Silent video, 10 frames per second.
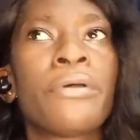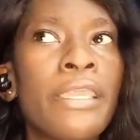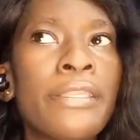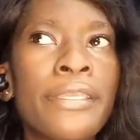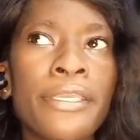But
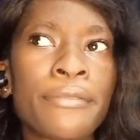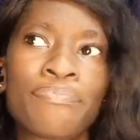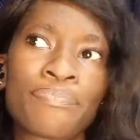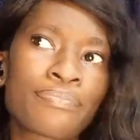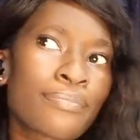then
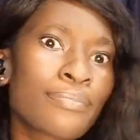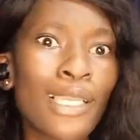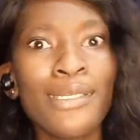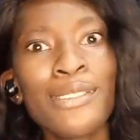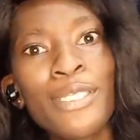again,
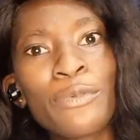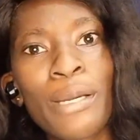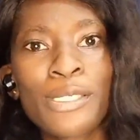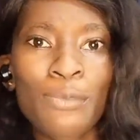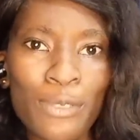they said the
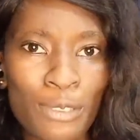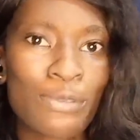woman is supposed